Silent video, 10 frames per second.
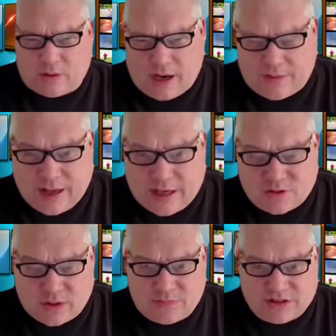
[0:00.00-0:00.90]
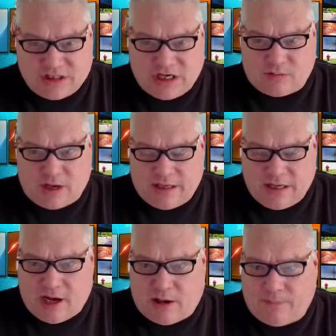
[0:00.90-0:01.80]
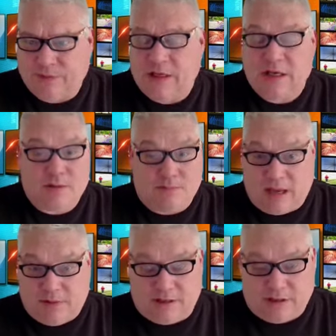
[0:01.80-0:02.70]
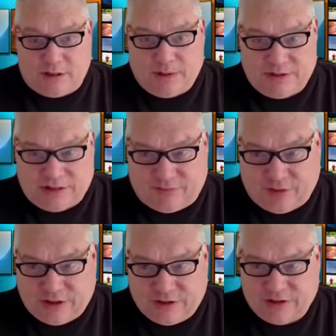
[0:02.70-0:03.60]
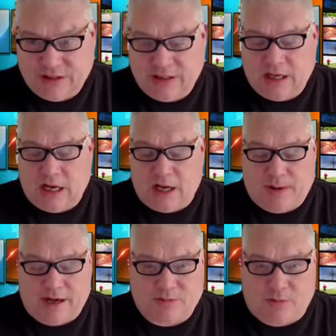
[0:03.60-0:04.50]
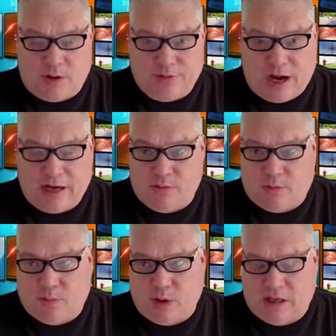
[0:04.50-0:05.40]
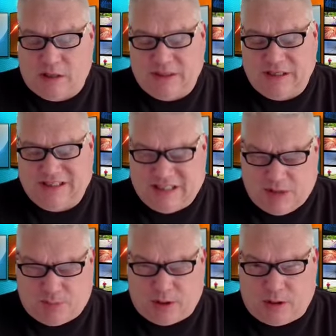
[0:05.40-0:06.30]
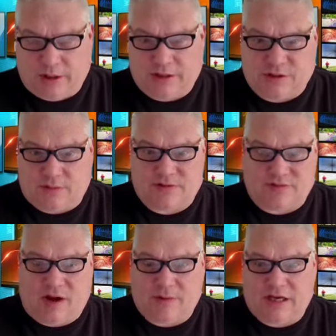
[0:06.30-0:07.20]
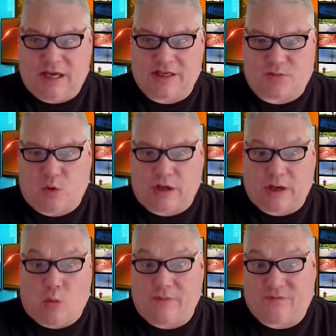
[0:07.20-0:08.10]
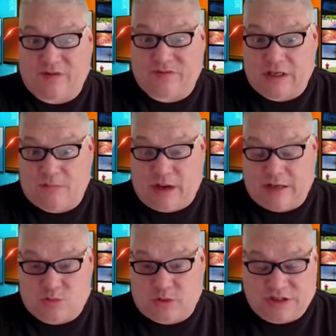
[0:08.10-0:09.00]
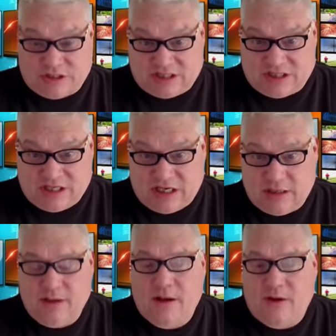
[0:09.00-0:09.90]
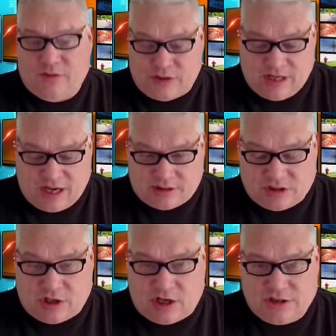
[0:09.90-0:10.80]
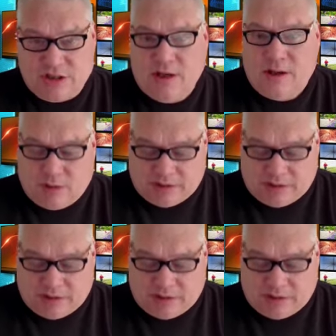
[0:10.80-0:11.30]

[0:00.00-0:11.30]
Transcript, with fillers: Around that is what I'm seeing right now. Maybe a little bit different uh, by tomorrow night. It will probably be deeper in terms of, I'm going to guess, more like 150 minus 160 for the Dallas Stars.